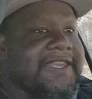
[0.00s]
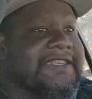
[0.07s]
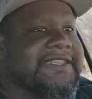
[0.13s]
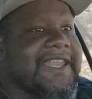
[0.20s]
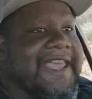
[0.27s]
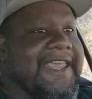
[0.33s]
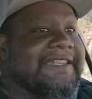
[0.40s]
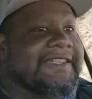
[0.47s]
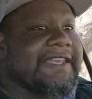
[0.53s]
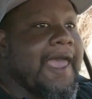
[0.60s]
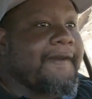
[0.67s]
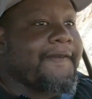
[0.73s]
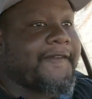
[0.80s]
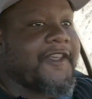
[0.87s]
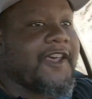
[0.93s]
is
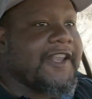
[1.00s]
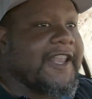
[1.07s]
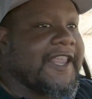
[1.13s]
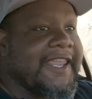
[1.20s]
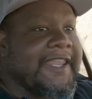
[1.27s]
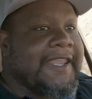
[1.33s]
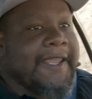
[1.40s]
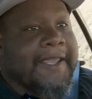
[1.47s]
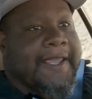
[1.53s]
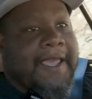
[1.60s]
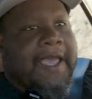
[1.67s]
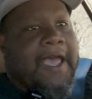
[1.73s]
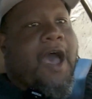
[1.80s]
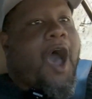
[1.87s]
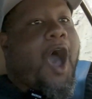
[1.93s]
definitely
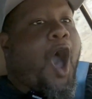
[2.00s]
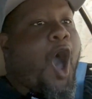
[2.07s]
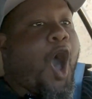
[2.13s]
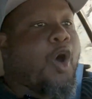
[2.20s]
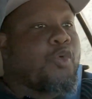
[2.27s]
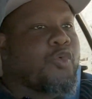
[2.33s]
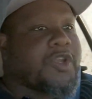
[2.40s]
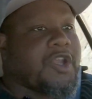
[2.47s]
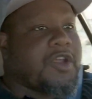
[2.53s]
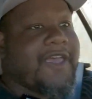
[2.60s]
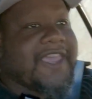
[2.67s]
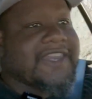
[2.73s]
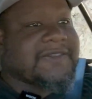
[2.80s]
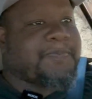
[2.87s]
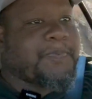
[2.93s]
a whole new
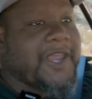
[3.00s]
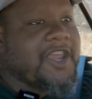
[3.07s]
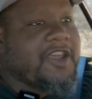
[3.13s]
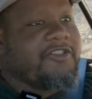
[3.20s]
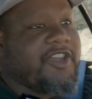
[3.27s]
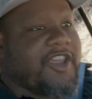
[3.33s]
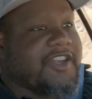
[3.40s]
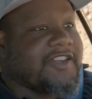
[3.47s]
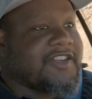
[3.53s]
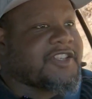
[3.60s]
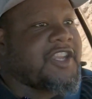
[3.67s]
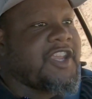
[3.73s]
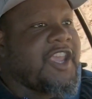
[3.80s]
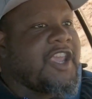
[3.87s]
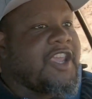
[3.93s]
experience.
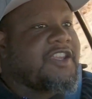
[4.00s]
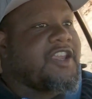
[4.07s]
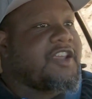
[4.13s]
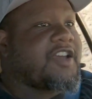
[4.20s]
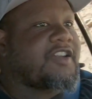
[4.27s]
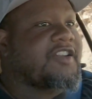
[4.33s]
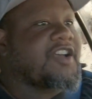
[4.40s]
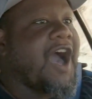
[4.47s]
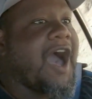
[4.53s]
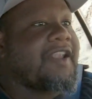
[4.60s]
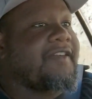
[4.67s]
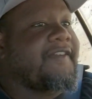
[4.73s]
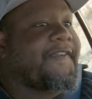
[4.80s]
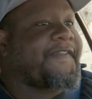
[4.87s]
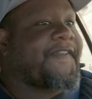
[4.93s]
You can
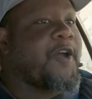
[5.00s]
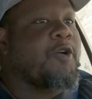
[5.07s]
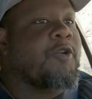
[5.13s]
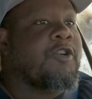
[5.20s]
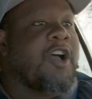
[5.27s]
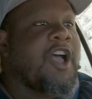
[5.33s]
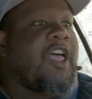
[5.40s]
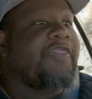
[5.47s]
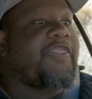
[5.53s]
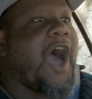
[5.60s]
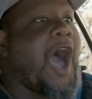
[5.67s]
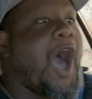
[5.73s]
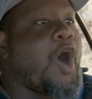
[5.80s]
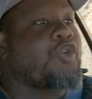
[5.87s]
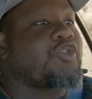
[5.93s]
kind of feel the
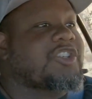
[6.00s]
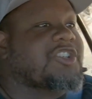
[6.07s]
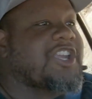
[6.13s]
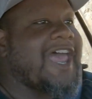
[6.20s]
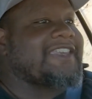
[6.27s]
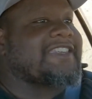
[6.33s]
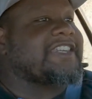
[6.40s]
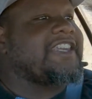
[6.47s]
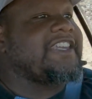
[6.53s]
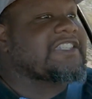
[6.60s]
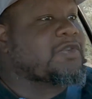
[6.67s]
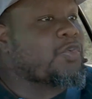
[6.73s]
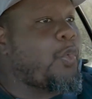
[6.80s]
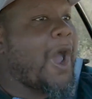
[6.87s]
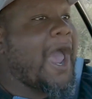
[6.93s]
whole chassis
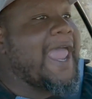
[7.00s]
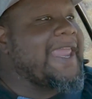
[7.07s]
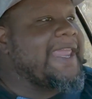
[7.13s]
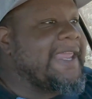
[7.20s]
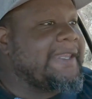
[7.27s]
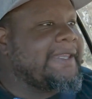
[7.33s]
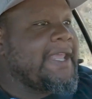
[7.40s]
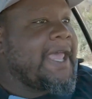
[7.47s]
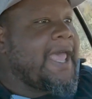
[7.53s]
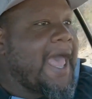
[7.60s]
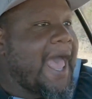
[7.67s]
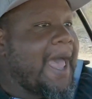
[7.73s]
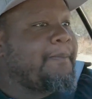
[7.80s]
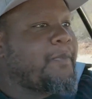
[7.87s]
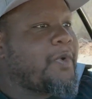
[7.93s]
swaying
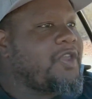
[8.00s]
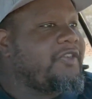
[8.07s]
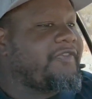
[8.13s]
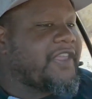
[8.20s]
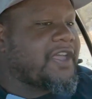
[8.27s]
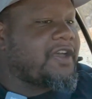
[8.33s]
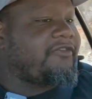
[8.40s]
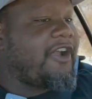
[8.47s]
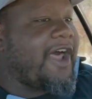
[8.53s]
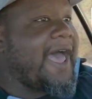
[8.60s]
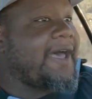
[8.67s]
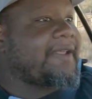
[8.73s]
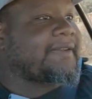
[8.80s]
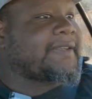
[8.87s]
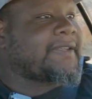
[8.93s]
and moving
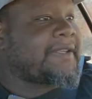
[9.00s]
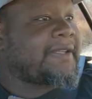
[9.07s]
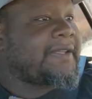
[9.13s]
around.